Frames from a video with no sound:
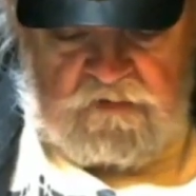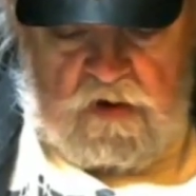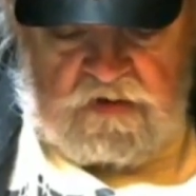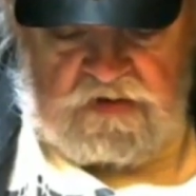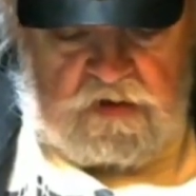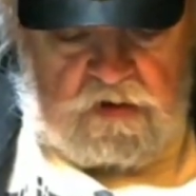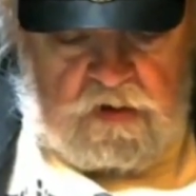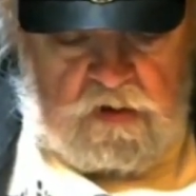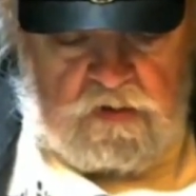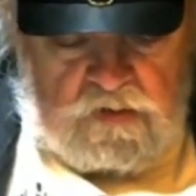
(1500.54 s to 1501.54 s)
of Arneson and
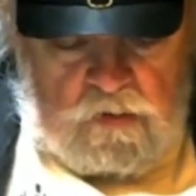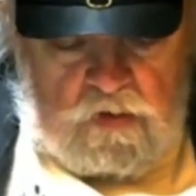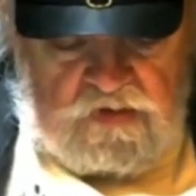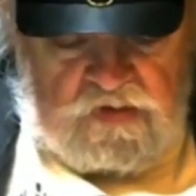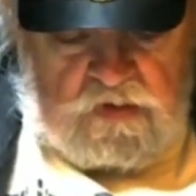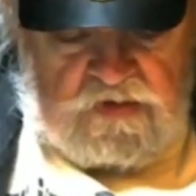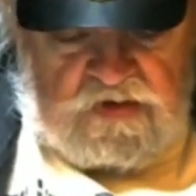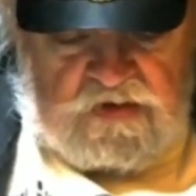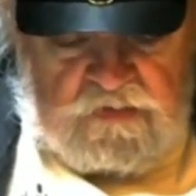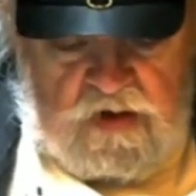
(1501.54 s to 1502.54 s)
Kuntz were to swords
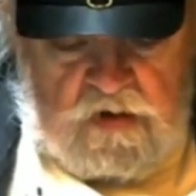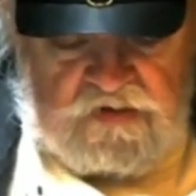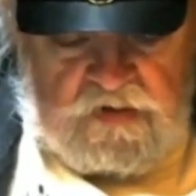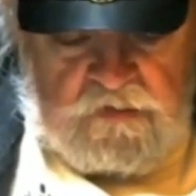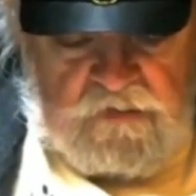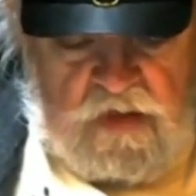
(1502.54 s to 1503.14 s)
and spells?